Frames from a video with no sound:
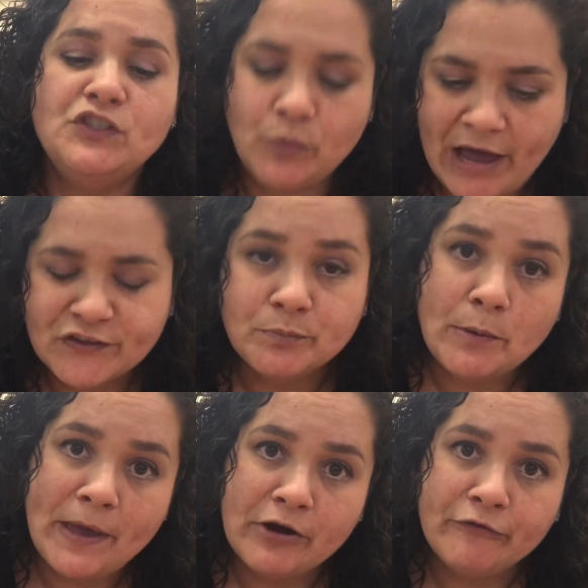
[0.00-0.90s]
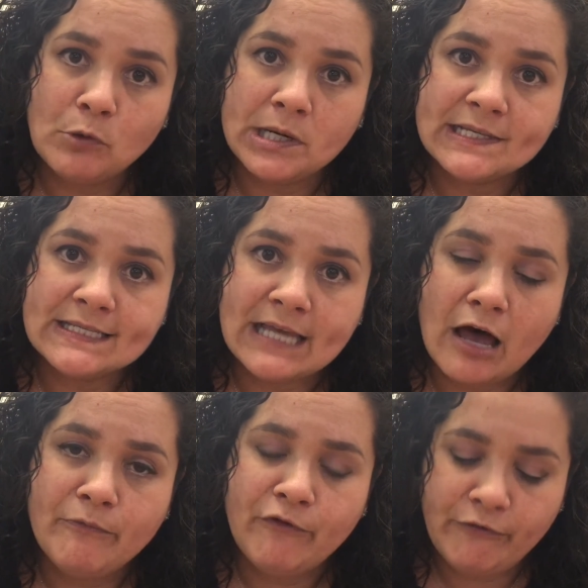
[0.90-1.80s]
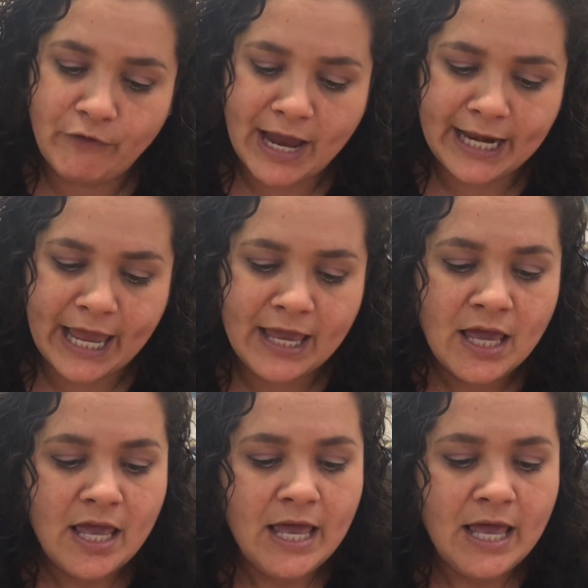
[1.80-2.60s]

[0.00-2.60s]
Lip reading: do have to prepare for a sub for Friday.